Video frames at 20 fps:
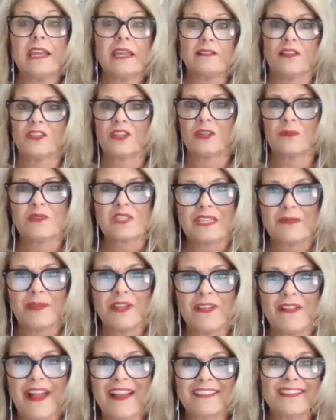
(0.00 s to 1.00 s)
let them see
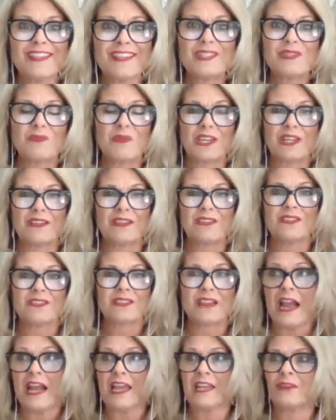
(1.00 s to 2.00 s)
me like this because
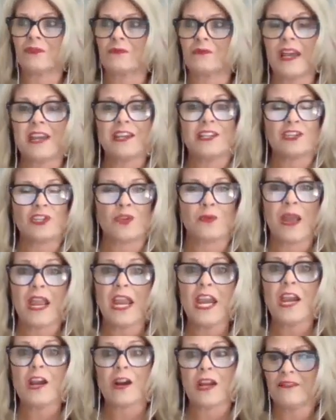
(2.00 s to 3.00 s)
I didn't do my hair.